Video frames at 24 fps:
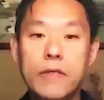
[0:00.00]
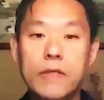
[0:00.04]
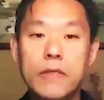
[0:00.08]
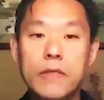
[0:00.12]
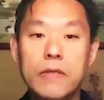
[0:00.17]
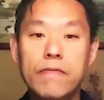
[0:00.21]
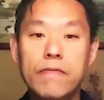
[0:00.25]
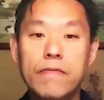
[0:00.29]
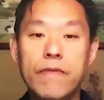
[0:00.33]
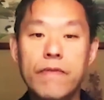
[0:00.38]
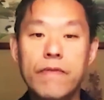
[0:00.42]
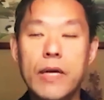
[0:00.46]

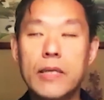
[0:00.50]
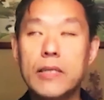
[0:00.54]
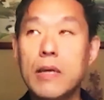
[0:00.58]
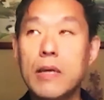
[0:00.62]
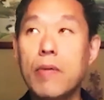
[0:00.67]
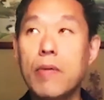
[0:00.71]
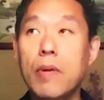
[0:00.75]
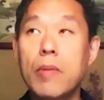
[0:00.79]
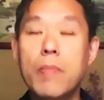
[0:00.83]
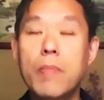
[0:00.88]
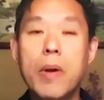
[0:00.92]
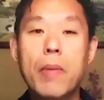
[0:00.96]
In fact, I
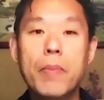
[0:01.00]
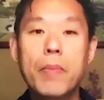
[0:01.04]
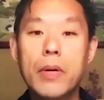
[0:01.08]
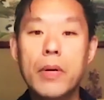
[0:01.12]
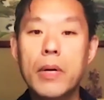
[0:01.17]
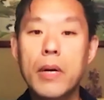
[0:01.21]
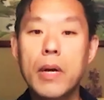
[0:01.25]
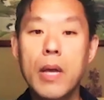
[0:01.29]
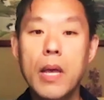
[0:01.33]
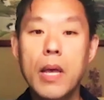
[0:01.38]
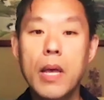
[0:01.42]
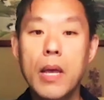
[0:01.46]

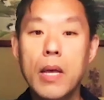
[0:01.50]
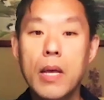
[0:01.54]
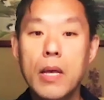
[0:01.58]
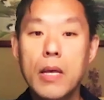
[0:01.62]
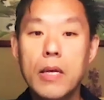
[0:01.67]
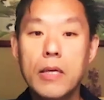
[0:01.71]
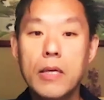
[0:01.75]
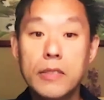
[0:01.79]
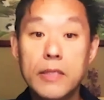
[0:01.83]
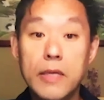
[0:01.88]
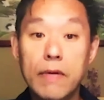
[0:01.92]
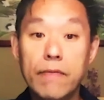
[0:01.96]
remember
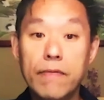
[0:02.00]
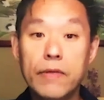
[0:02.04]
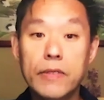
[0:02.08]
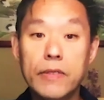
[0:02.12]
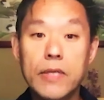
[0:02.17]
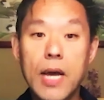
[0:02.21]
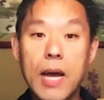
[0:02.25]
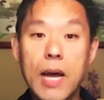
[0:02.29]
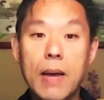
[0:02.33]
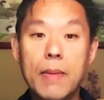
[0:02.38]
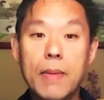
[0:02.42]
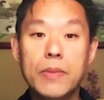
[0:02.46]
several
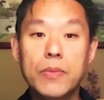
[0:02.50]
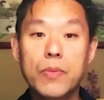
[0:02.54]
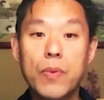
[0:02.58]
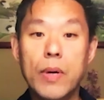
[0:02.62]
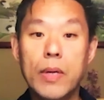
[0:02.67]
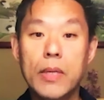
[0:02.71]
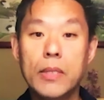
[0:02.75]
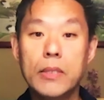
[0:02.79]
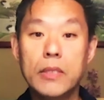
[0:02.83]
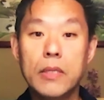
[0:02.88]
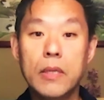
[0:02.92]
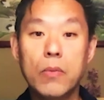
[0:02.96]
times
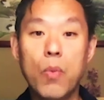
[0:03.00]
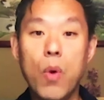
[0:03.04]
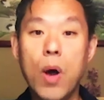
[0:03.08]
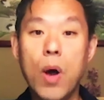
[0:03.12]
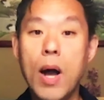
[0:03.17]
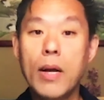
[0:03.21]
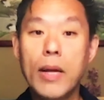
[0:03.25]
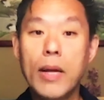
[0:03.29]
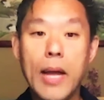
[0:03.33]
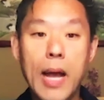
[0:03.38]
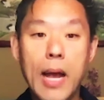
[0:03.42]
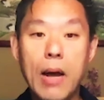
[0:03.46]
wanting to
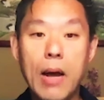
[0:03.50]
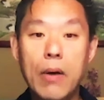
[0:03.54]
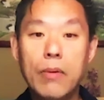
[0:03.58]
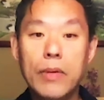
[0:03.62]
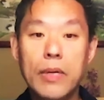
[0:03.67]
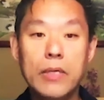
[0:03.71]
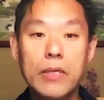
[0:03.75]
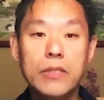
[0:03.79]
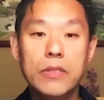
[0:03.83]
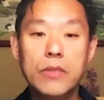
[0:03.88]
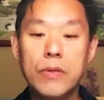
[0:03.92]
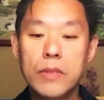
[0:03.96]
walk out
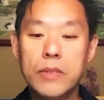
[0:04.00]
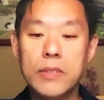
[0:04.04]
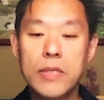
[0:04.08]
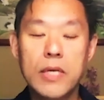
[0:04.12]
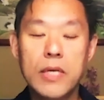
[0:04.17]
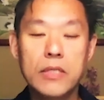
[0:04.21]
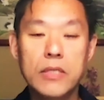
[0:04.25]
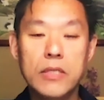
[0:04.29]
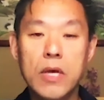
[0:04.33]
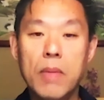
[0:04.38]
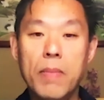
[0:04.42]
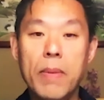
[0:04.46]
as soon as I
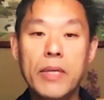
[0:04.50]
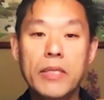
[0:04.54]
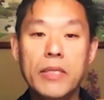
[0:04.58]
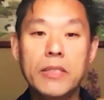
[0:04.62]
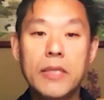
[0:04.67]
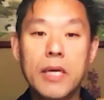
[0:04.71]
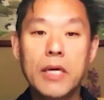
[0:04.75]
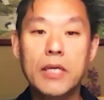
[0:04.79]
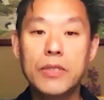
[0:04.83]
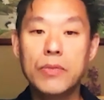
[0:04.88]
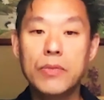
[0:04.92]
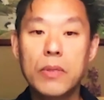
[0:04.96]
saw my
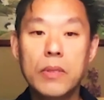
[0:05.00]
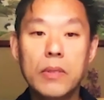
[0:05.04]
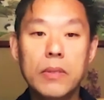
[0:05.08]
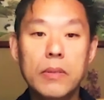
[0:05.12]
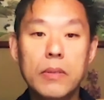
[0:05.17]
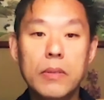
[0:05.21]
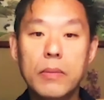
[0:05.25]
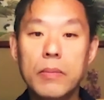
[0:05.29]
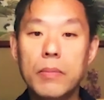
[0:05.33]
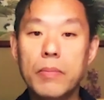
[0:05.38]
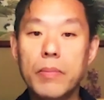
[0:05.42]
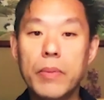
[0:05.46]
schedule
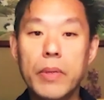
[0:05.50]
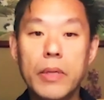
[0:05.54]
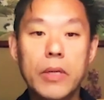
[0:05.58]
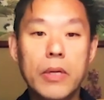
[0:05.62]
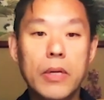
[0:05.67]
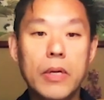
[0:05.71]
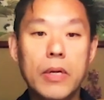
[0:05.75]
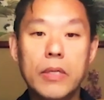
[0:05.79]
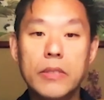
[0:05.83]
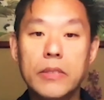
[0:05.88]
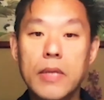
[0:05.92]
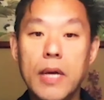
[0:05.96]

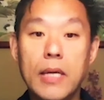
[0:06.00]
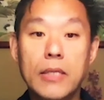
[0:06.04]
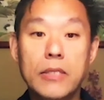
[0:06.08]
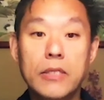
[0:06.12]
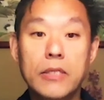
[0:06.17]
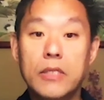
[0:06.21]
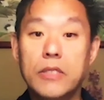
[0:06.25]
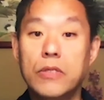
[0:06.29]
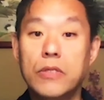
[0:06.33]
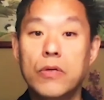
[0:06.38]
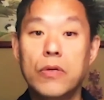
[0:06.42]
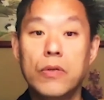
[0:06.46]
because I
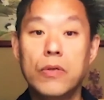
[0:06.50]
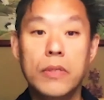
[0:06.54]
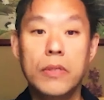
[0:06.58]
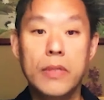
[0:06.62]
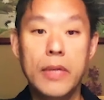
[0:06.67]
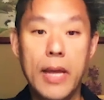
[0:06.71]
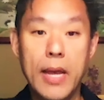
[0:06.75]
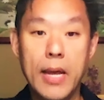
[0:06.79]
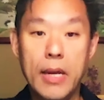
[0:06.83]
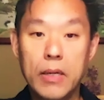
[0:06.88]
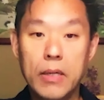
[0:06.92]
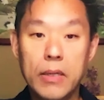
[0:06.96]
just couldn't
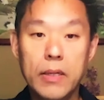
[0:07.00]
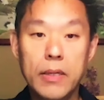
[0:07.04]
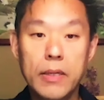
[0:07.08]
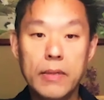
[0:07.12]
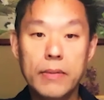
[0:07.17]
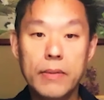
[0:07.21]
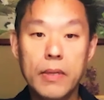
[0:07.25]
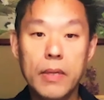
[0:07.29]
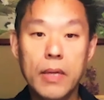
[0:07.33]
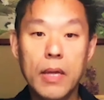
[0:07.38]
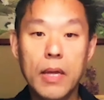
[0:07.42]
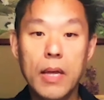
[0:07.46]
handle it.
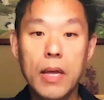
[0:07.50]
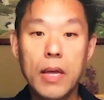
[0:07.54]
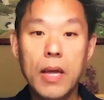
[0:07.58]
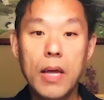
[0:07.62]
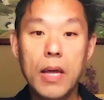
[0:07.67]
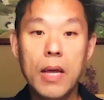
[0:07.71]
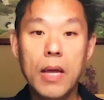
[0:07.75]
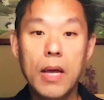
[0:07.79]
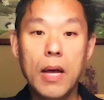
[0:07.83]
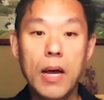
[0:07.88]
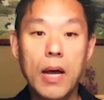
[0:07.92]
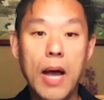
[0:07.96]

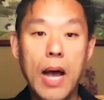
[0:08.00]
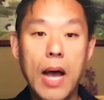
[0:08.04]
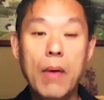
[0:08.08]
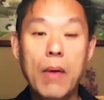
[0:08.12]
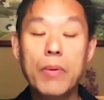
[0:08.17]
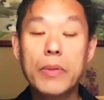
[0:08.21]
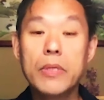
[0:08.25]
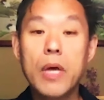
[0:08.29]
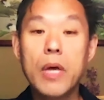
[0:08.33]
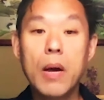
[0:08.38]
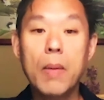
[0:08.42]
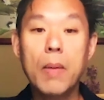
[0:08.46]
I would
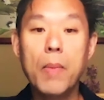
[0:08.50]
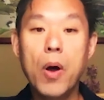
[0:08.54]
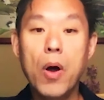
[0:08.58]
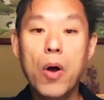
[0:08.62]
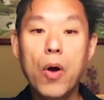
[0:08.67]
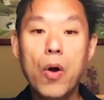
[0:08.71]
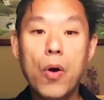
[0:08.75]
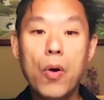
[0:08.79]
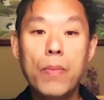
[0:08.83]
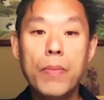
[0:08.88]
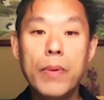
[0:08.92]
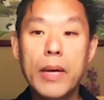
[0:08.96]
come
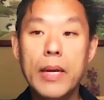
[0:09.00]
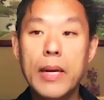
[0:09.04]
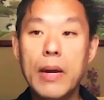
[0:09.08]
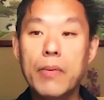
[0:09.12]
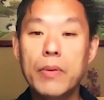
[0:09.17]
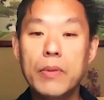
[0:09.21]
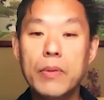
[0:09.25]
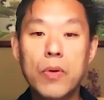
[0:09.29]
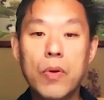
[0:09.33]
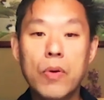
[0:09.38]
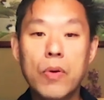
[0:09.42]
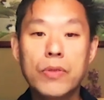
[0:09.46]
home and I
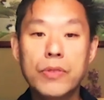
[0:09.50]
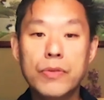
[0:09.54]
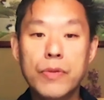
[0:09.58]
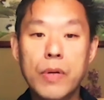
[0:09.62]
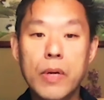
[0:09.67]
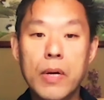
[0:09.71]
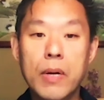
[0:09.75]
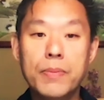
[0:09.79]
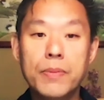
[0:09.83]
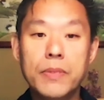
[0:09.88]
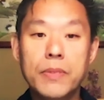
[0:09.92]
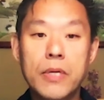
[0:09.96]
would go straight
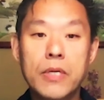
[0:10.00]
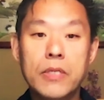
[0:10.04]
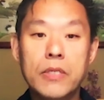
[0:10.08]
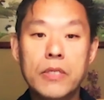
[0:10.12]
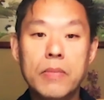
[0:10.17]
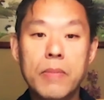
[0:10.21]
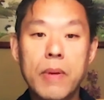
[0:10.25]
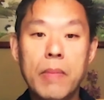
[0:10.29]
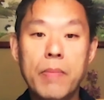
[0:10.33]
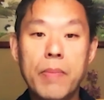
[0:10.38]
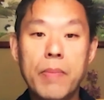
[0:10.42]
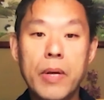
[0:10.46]
upstairs to
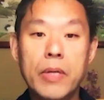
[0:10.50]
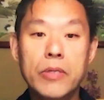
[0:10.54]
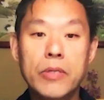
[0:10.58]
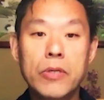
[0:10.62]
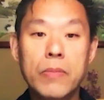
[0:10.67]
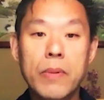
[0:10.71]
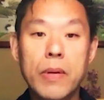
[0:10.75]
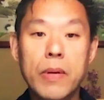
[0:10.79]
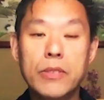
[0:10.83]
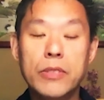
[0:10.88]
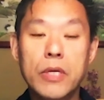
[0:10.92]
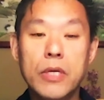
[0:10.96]
my bedroom
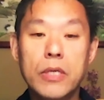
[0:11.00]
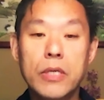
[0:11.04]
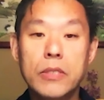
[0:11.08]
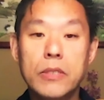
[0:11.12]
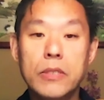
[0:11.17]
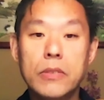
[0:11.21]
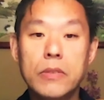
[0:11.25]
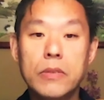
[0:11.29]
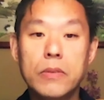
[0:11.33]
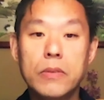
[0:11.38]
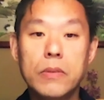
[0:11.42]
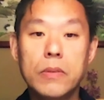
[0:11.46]
and just
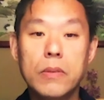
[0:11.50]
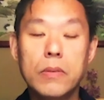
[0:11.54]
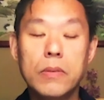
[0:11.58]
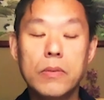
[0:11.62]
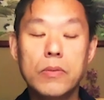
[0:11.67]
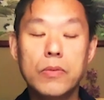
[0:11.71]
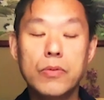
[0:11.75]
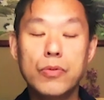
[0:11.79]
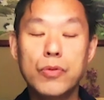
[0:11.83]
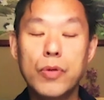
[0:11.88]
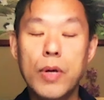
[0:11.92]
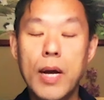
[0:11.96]

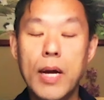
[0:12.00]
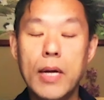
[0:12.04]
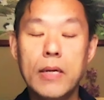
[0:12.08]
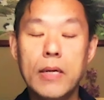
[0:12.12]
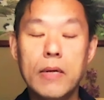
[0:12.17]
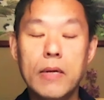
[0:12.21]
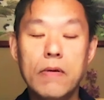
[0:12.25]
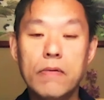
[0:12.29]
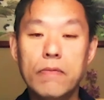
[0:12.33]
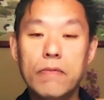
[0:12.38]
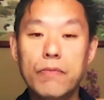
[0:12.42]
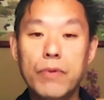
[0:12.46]
try
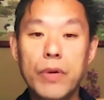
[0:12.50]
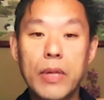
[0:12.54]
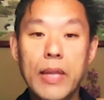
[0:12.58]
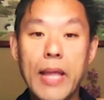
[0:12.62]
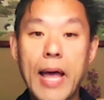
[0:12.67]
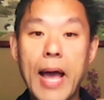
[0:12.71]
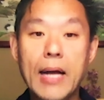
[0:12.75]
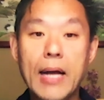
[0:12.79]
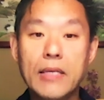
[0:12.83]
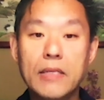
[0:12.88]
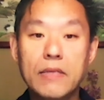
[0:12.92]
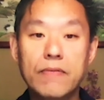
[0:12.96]
to
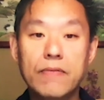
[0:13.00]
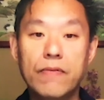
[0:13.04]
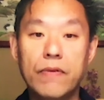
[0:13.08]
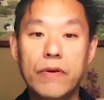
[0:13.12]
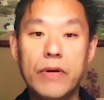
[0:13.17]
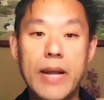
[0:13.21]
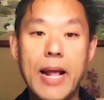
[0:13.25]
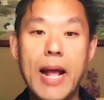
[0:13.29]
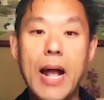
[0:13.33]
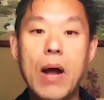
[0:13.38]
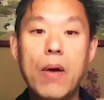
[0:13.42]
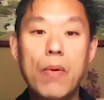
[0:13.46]
relax for
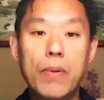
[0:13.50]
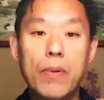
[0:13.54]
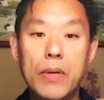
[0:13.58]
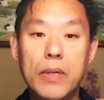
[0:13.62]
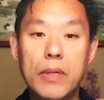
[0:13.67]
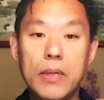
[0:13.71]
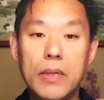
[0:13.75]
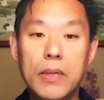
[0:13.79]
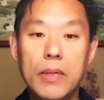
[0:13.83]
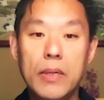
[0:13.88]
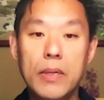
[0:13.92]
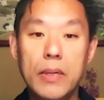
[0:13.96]
an hour
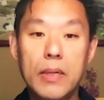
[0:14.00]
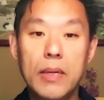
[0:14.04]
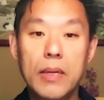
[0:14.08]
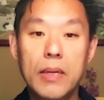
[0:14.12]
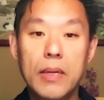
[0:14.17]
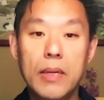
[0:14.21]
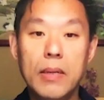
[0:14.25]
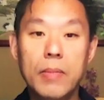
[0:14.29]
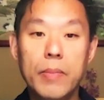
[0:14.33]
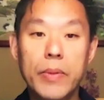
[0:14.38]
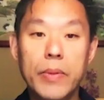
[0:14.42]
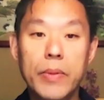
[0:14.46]

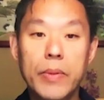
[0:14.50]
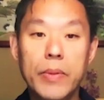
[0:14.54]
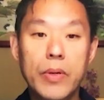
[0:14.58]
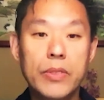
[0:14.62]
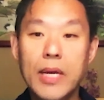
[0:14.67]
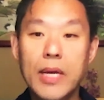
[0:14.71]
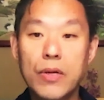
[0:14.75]
because I